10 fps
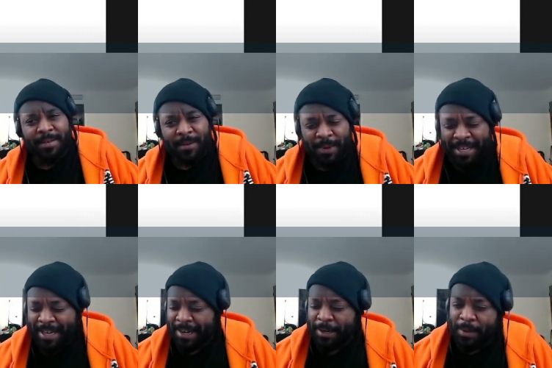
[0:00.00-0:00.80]
what they
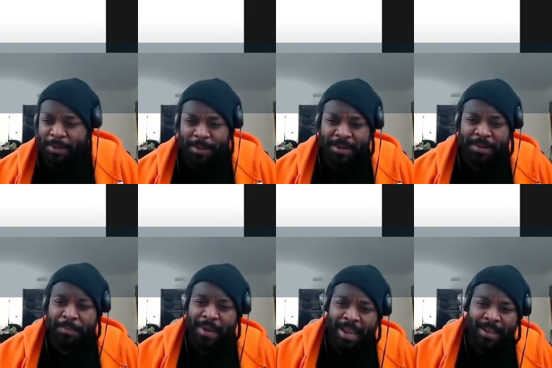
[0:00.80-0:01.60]
got going on in
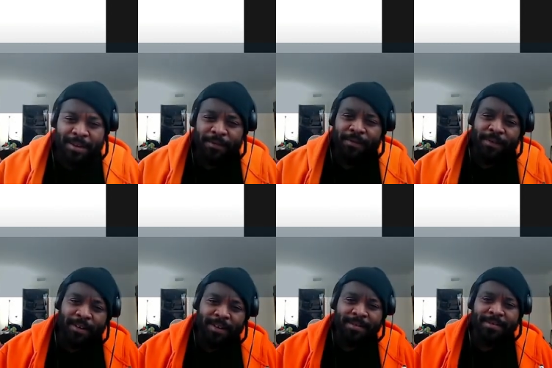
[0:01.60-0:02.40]
the back and the
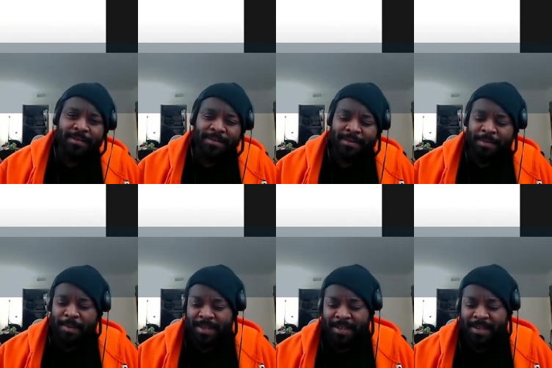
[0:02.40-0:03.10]
front, maybe to